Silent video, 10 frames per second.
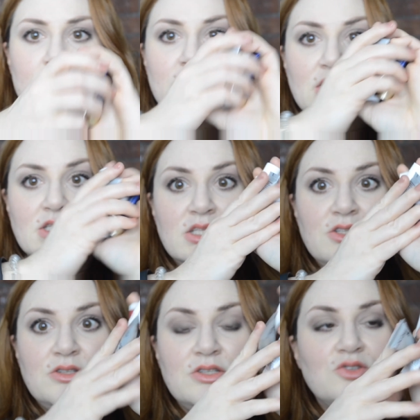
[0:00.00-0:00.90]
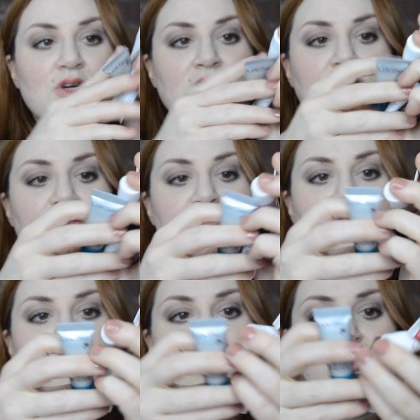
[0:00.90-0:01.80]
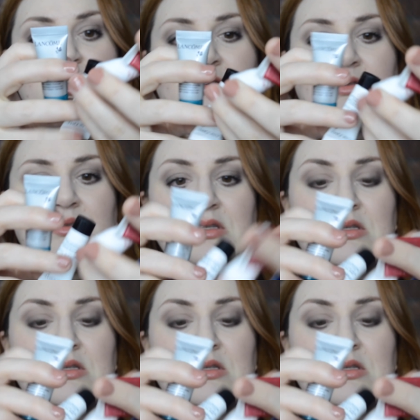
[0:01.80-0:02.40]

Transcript: Continued to try to use samples.